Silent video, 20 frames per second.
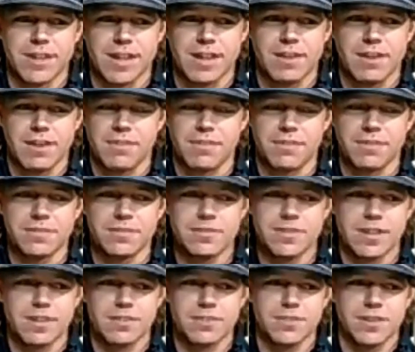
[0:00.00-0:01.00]
and
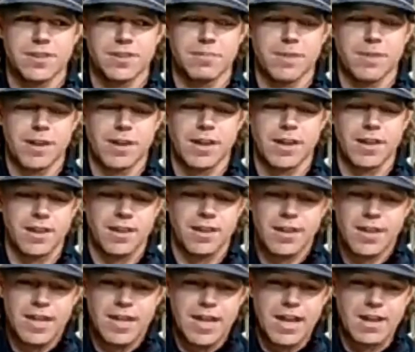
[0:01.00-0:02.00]
others like Jim.
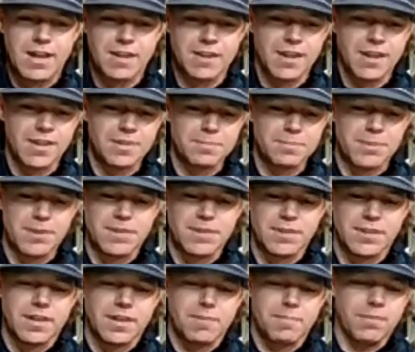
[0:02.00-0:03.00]
I
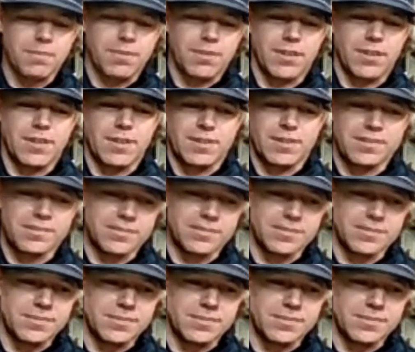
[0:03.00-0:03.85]
spent a couple of